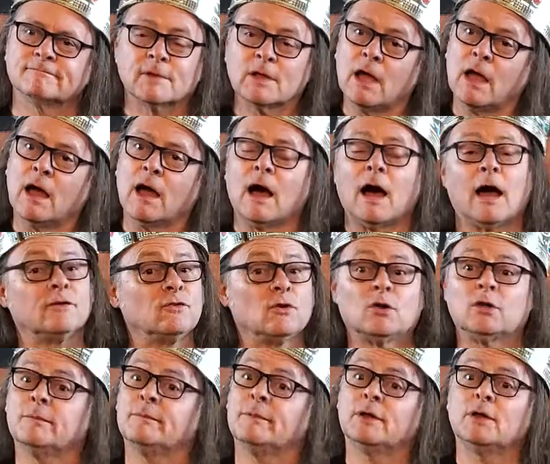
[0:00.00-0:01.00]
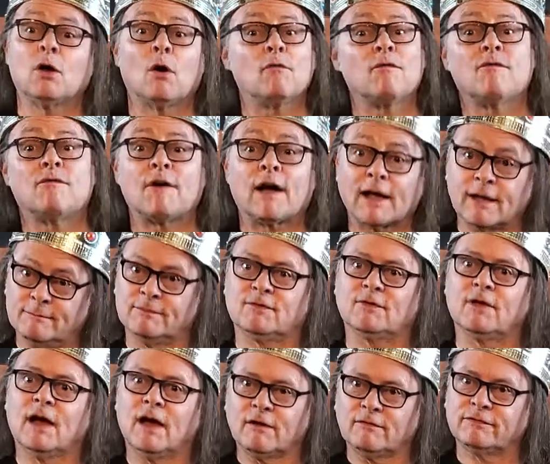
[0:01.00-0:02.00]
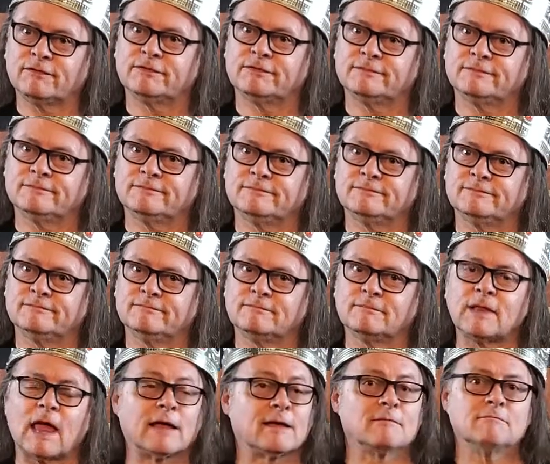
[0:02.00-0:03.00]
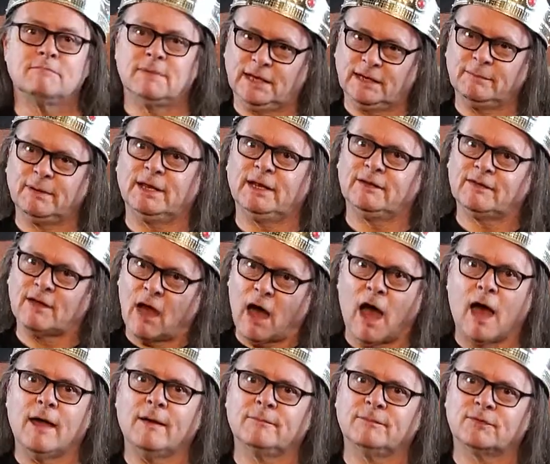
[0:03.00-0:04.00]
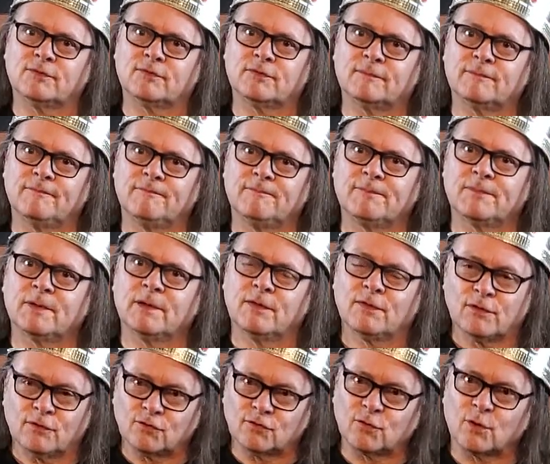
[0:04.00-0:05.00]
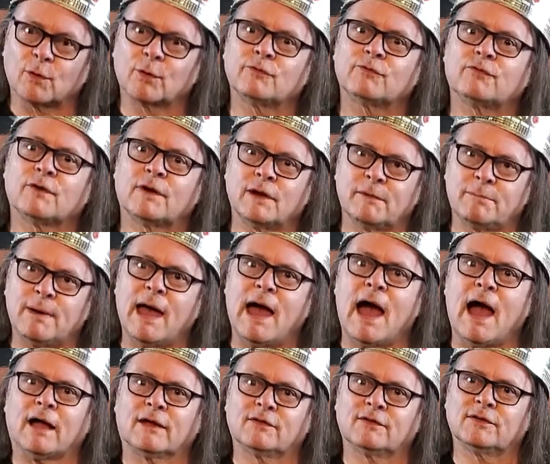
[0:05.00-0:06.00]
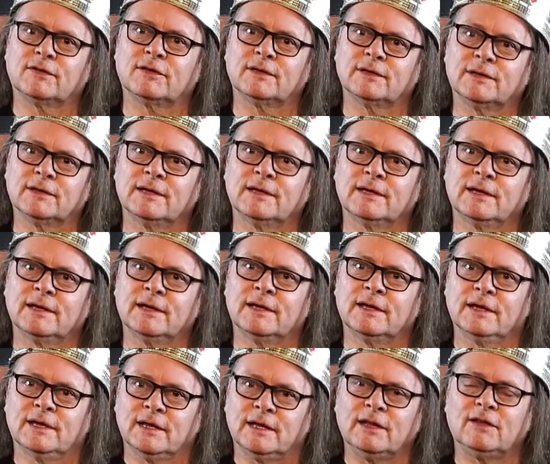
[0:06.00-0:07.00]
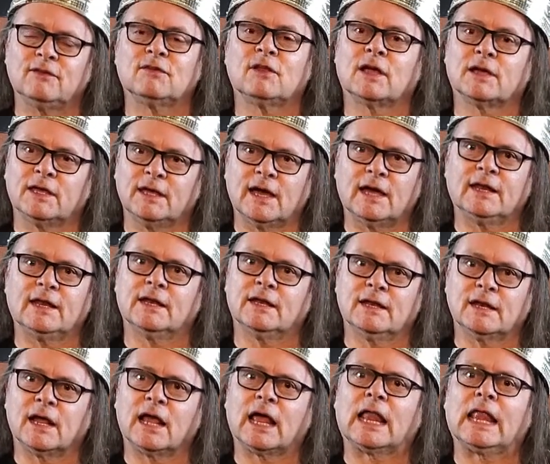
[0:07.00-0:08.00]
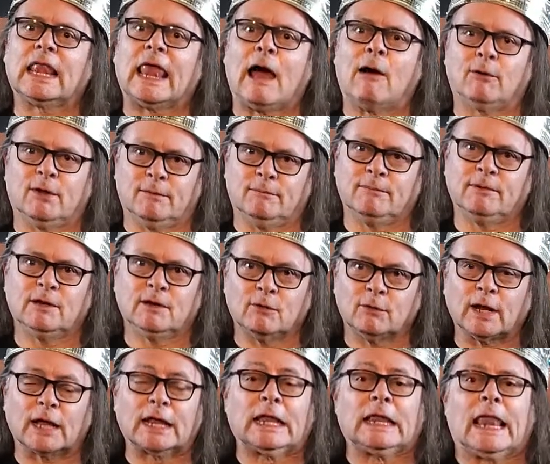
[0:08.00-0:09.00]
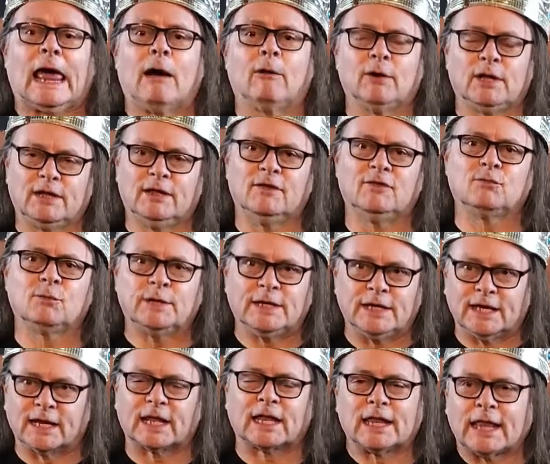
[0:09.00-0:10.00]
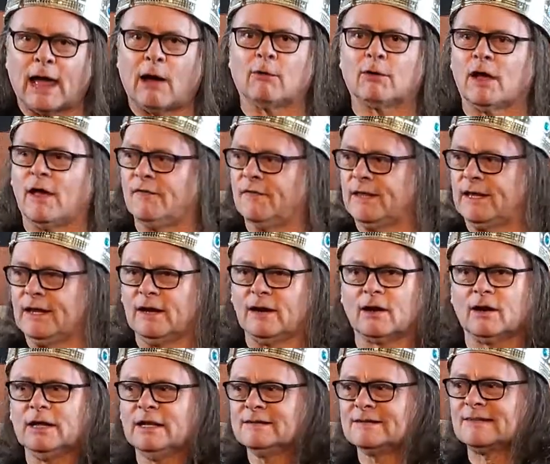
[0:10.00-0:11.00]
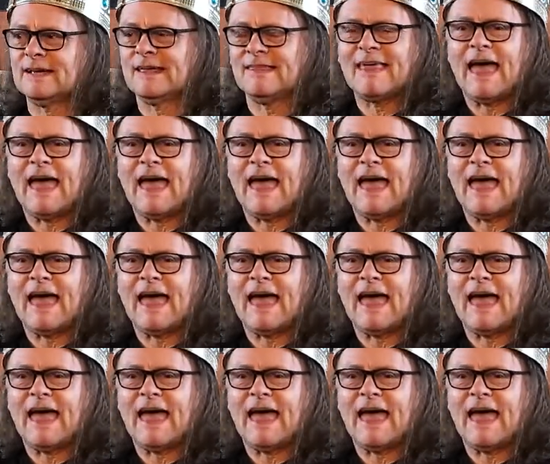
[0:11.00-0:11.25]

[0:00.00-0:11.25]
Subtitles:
I told him to go fuck himself. Like many, many times, the store was very packed. He's lucky I didn't clout him. You know what a clout is? When you get a clout on the ear, it's like